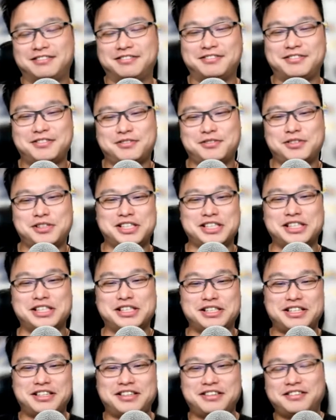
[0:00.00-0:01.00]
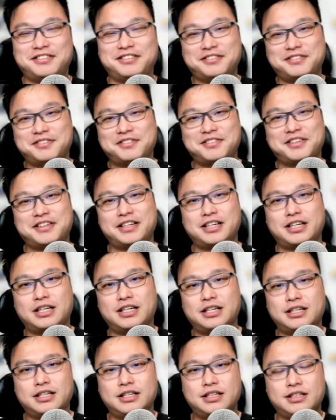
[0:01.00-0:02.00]
She did say 5,000
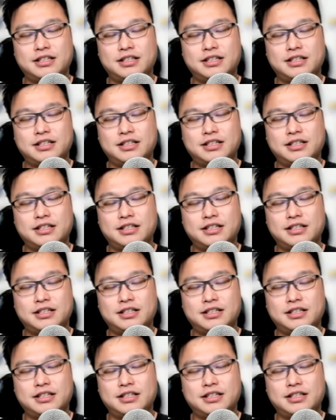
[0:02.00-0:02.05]
gigahertz